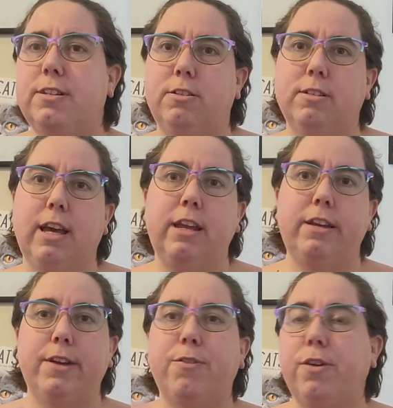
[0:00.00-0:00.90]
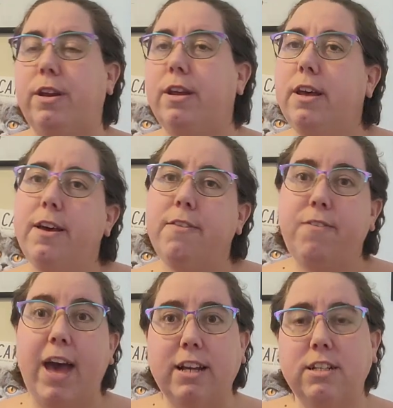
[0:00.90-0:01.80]
There's kind of different
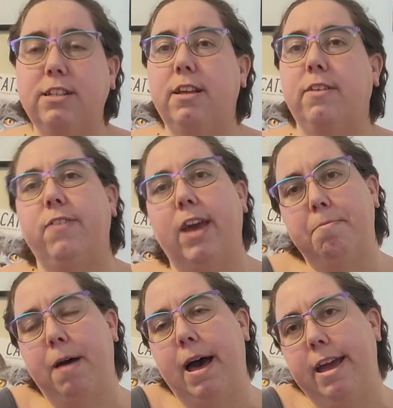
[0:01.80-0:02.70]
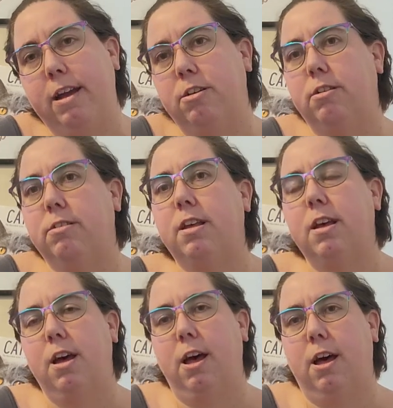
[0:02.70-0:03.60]
factions of vampires,
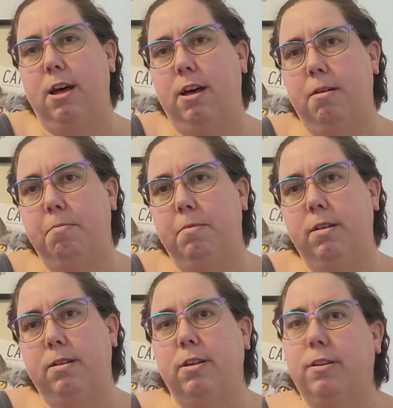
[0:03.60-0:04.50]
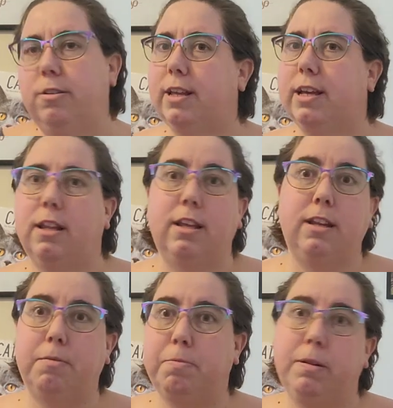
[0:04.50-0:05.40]
um, and so there's like a lot
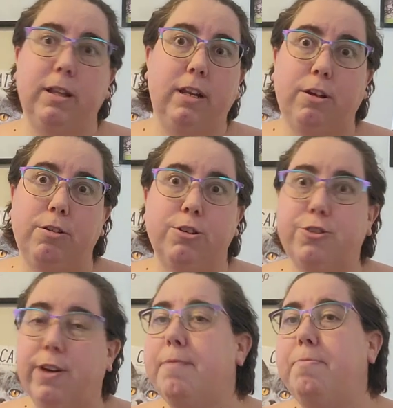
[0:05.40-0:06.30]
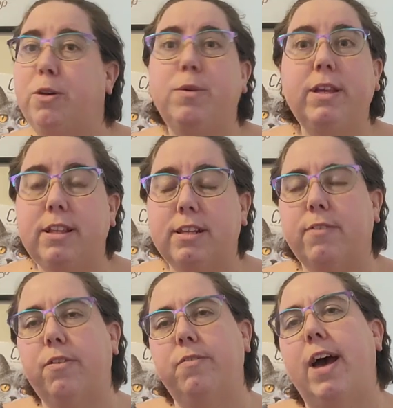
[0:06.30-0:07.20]
of political strife between these
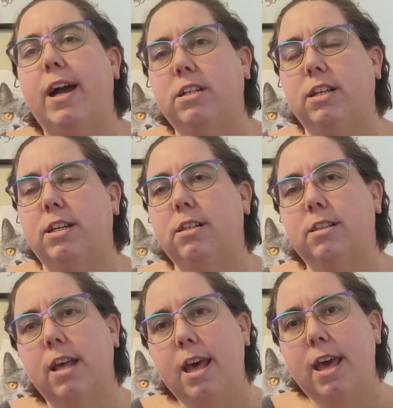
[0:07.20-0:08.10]
different factions.